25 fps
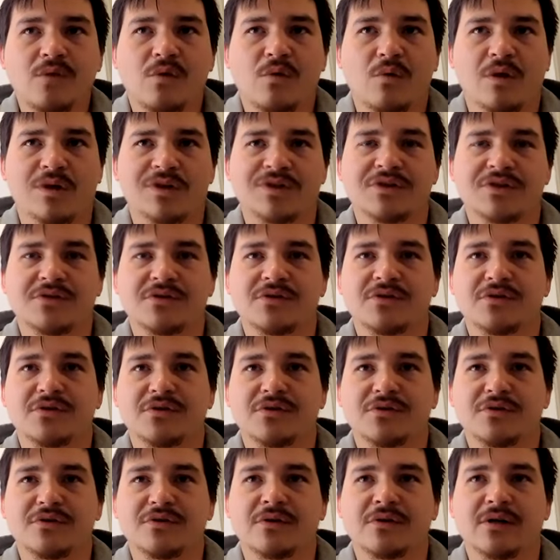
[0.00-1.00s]
Once you
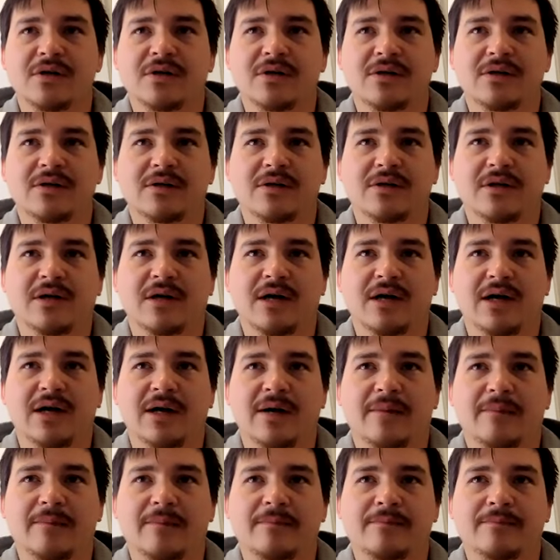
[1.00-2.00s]
do
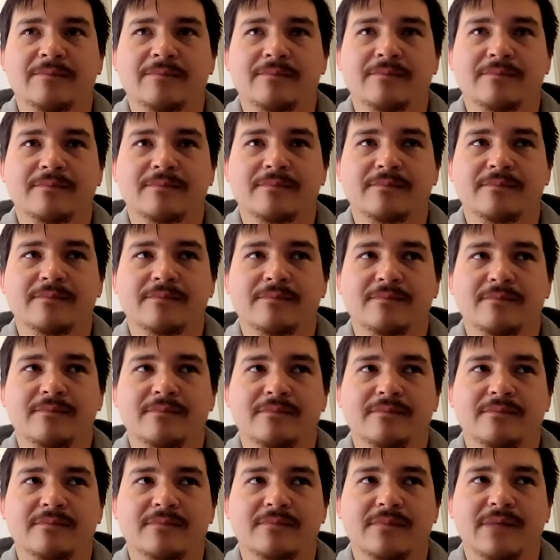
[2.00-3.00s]
an
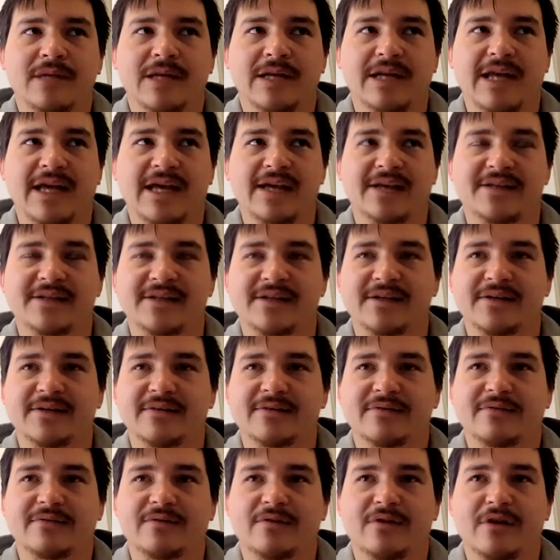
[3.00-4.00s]

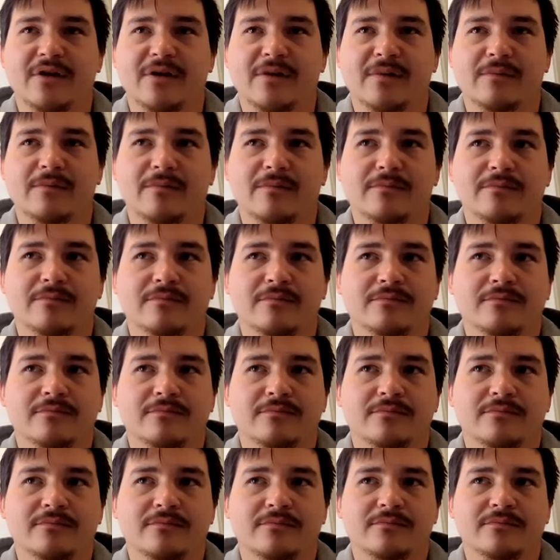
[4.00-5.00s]
exit from
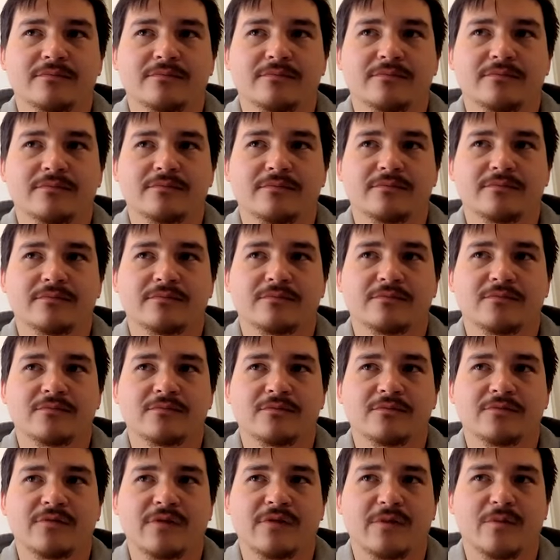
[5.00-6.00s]

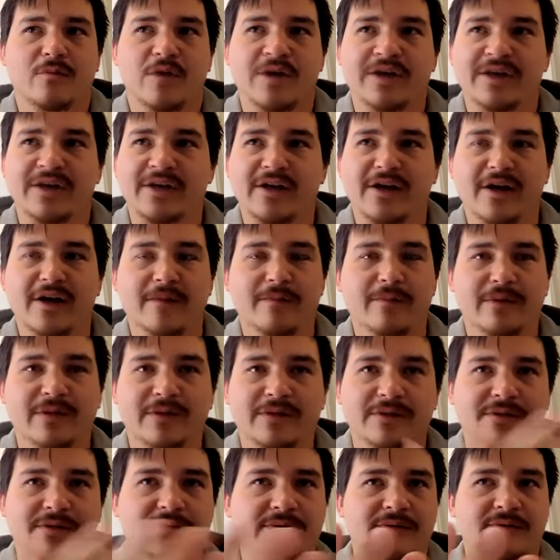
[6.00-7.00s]
waking up,
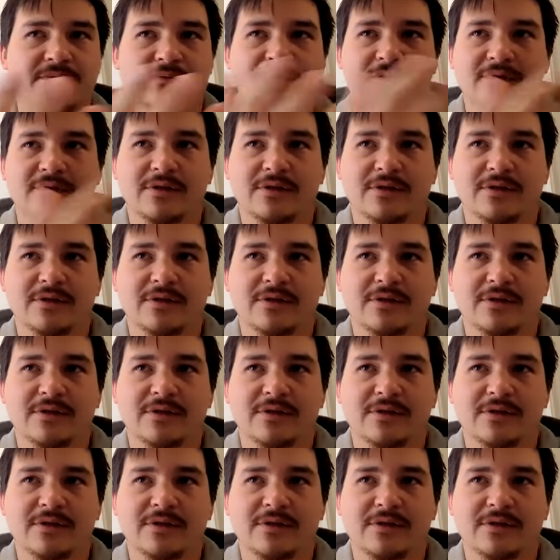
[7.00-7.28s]
it's